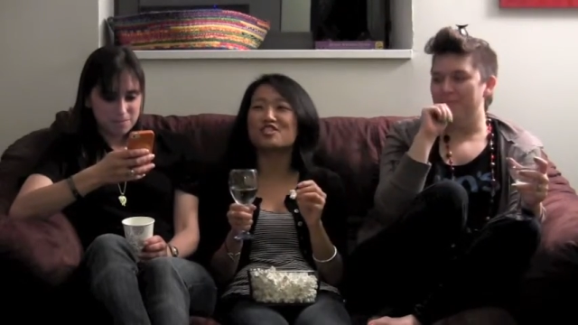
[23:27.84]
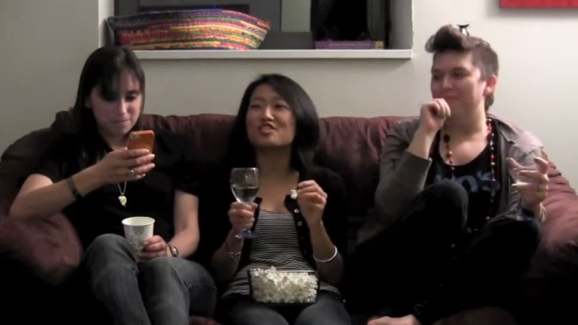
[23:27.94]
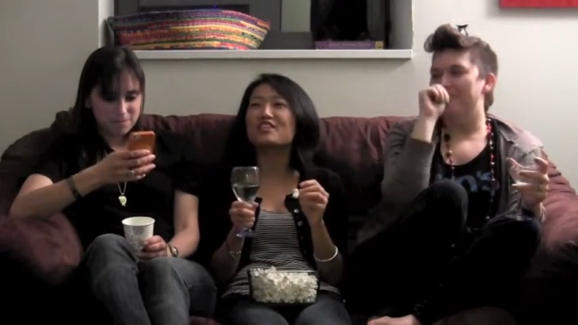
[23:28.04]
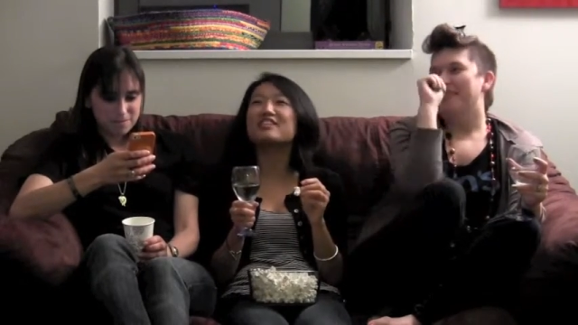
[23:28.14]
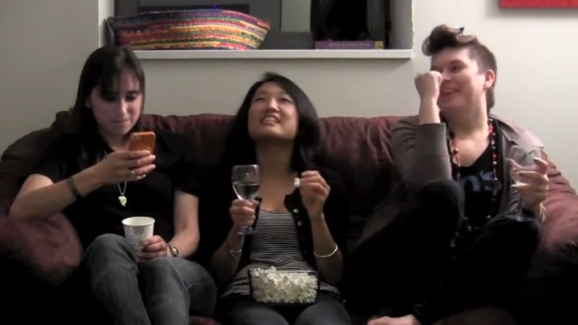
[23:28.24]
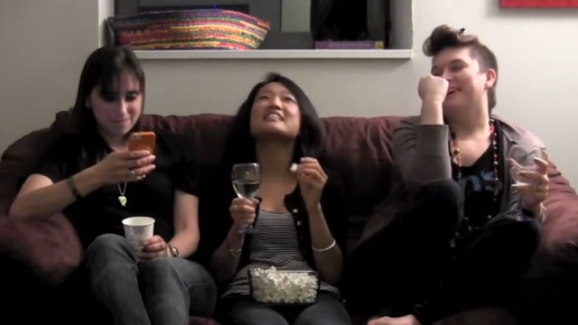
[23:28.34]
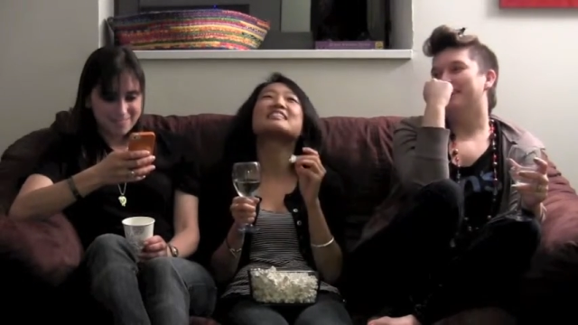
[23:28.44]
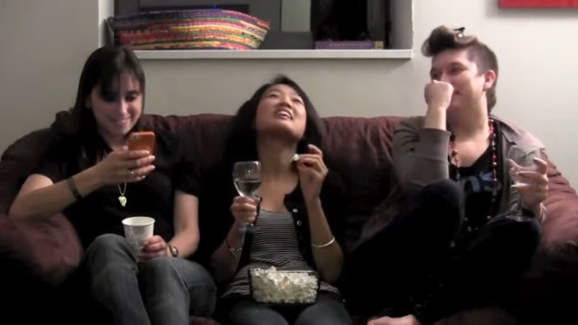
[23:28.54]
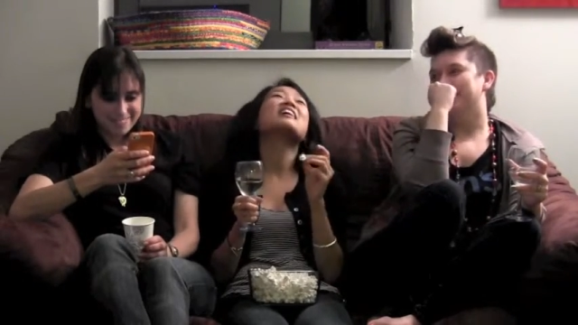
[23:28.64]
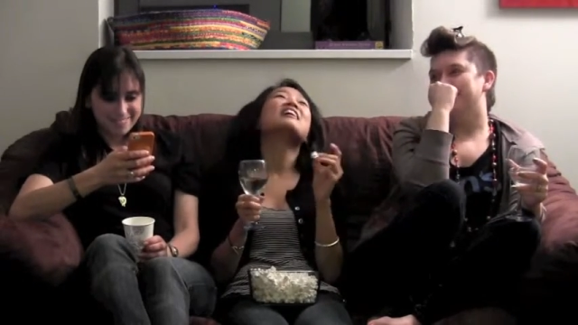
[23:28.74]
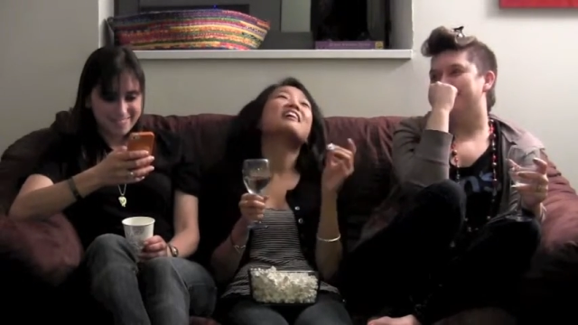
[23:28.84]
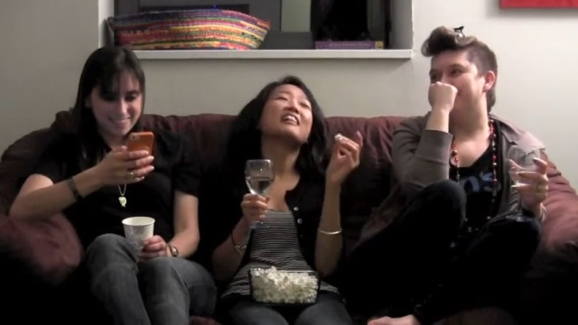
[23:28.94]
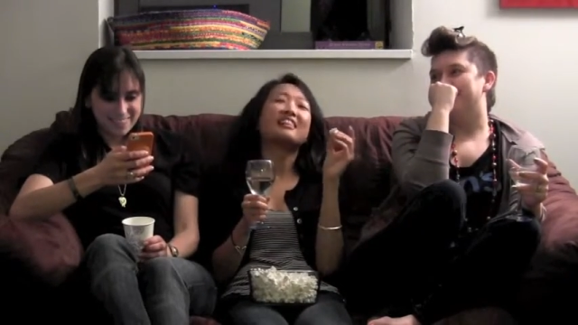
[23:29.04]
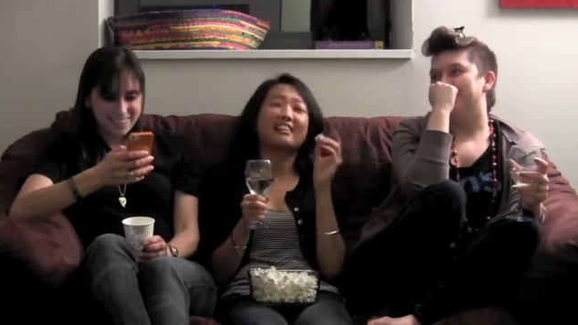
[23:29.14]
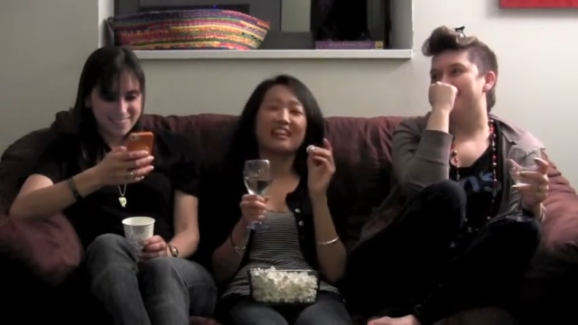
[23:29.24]
Speaker 1: she is
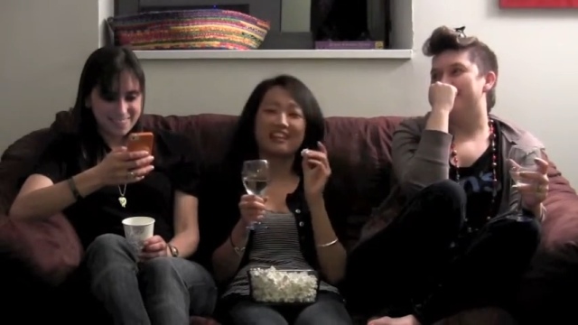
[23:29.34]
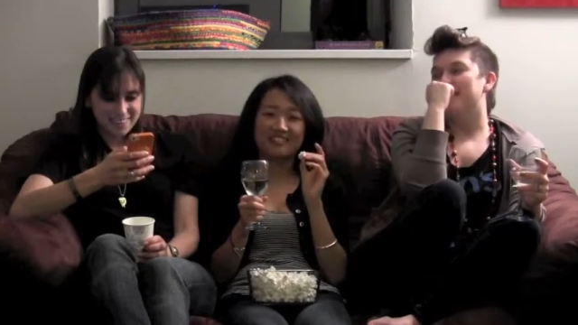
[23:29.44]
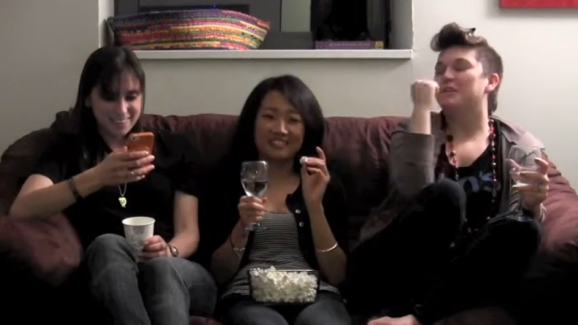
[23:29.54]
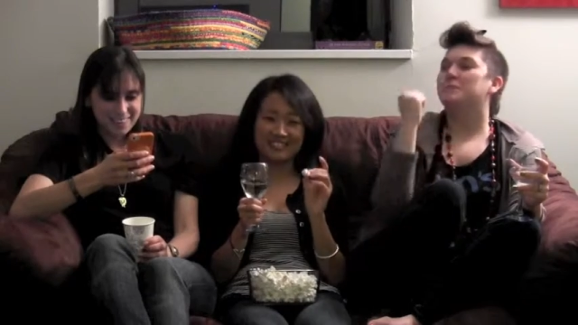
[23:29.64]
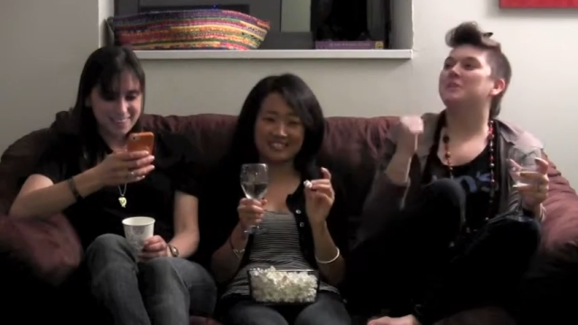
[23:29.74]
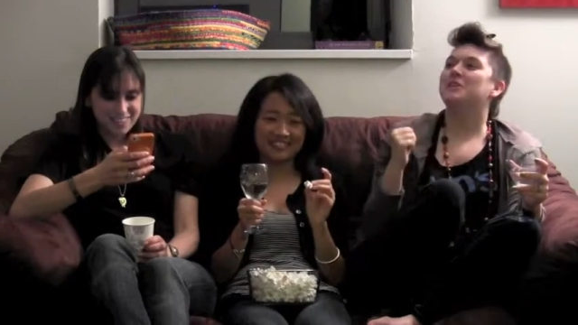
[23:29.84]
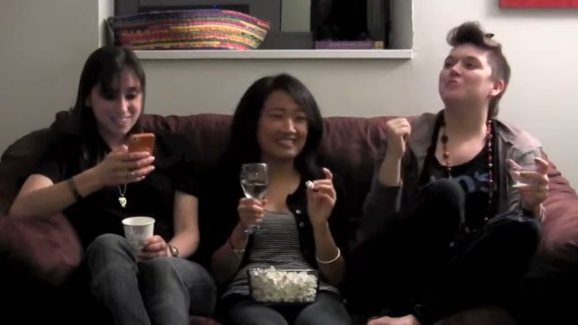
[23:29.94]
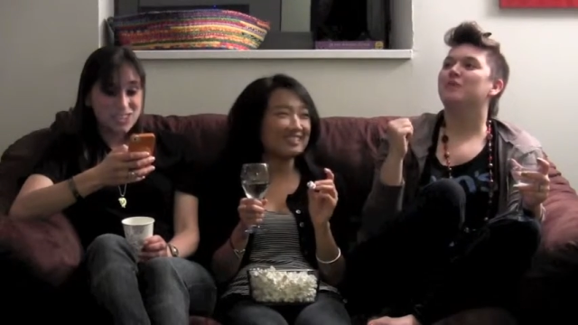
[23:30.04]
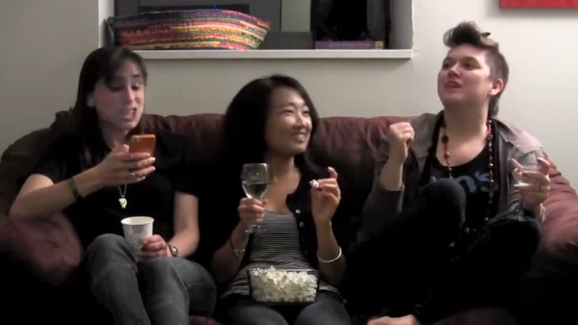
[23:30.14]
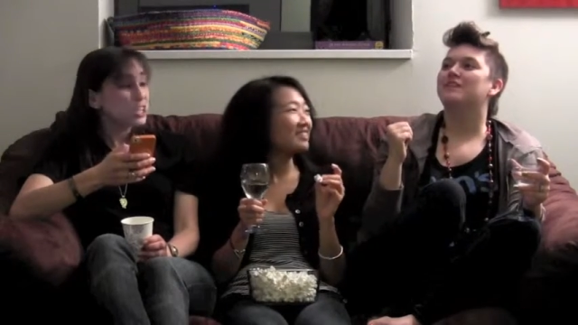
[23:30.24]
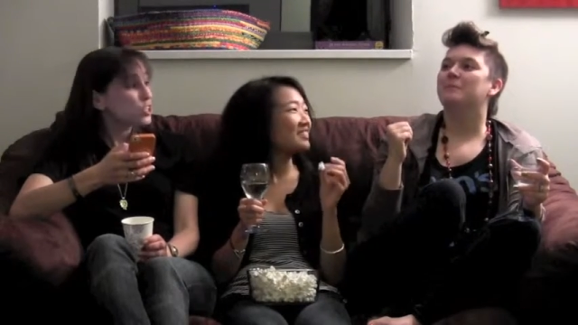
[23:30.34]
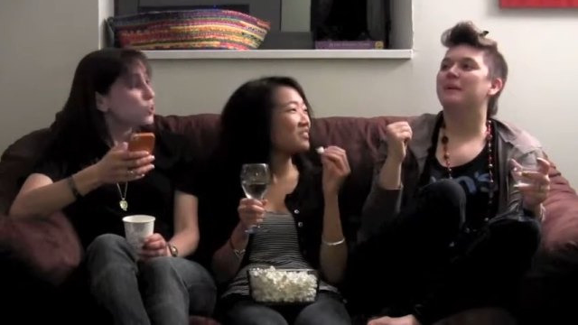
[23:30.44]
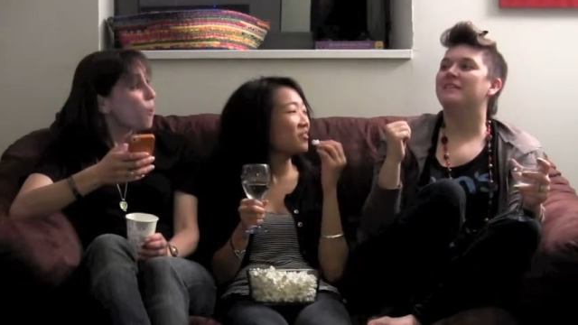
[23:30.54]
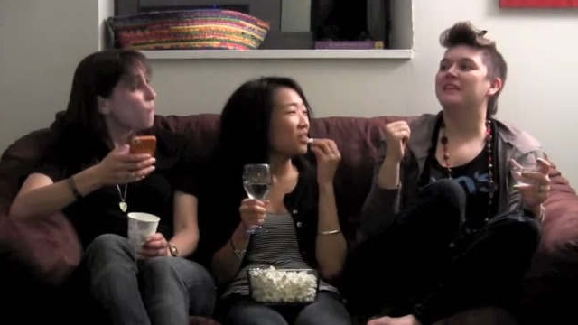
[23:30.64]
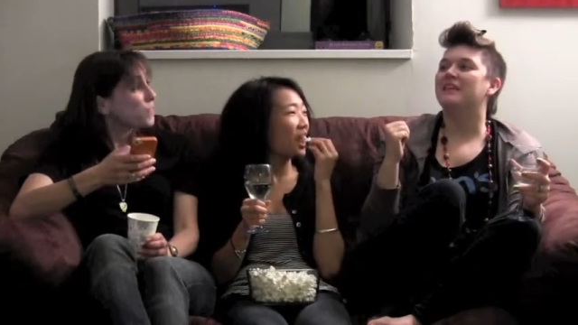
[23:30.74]
hilarious. Especially she's
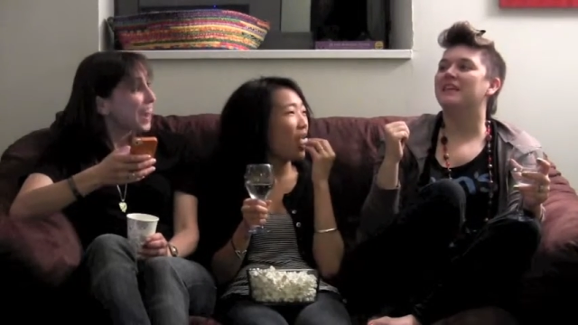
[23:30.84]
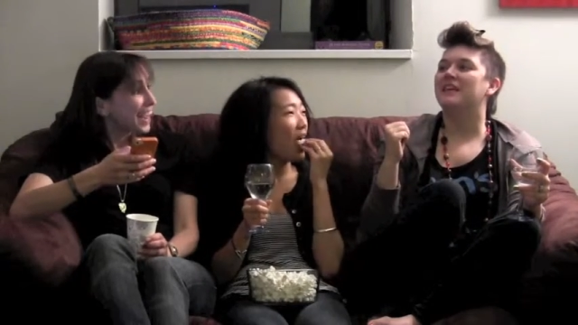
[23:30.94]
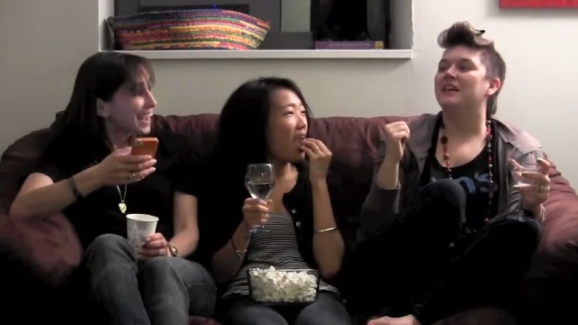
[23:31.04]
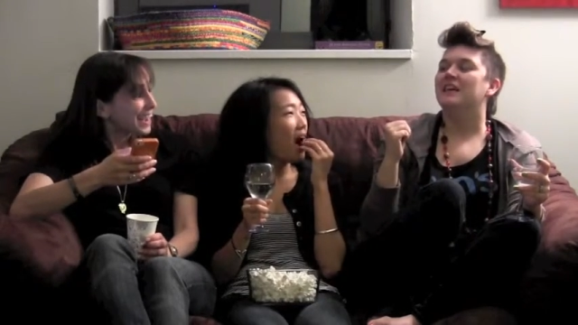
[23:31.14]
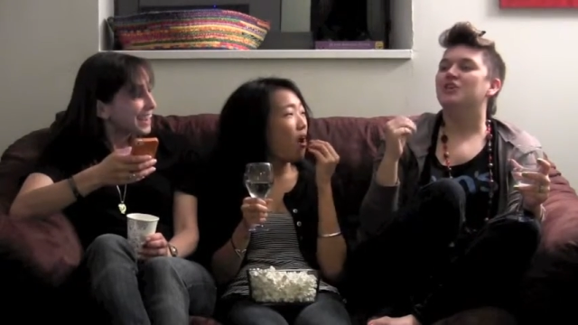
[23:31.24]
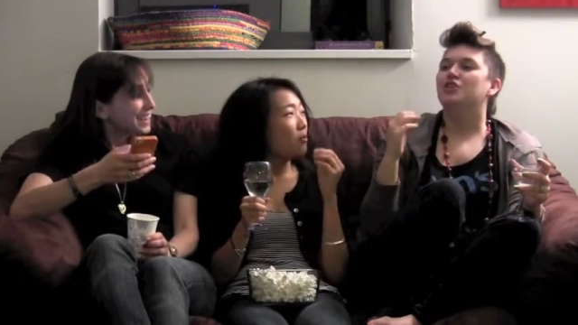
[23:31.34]
so funny.